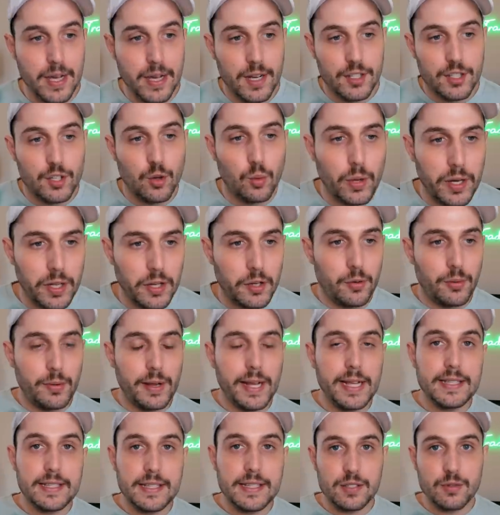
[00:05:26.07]
So what it
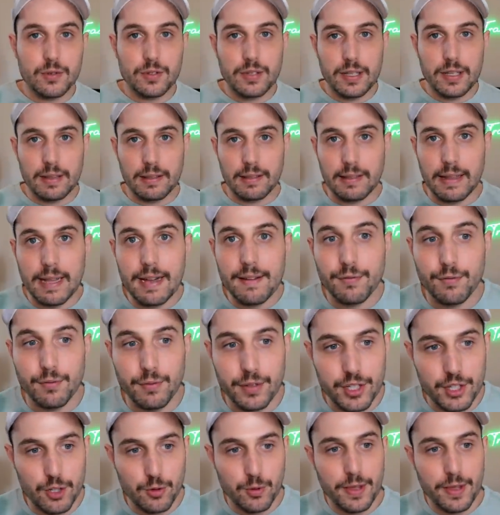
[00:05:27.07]
creates is leverage